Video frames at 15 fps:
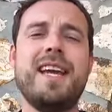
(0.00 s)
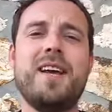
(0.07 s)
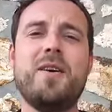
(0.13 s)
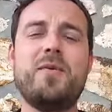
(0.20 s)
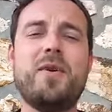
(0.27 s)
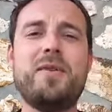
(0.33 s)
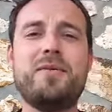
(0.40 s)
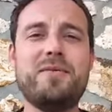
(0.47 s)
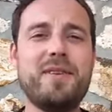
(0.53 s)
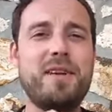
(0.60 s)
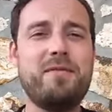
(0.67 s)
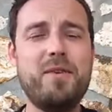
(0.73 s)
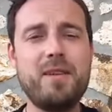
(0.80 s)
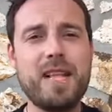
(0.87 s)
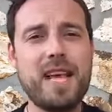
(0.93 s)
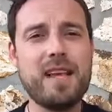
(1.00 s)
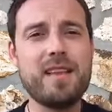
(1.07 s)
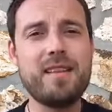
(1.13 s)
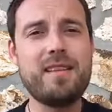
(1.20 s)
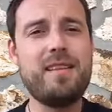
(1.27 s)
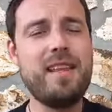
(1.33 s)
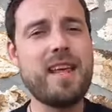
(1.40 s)
Well, if you let
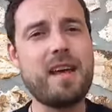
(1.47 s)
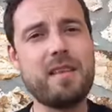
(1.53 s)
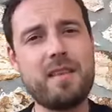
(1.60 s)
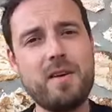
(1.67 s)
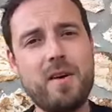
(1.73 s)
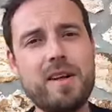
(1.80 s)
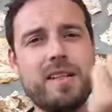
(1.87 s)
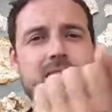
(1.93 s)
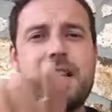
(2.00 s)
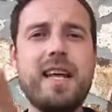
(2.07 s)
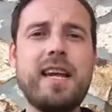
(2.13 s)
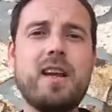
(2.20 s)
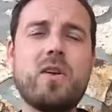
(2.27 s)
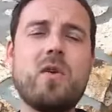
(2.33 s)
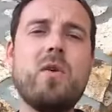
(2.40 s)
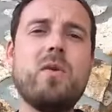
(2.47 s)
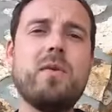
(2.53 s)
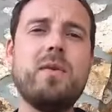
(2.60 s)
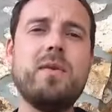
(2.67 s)
see that thought and just let it go,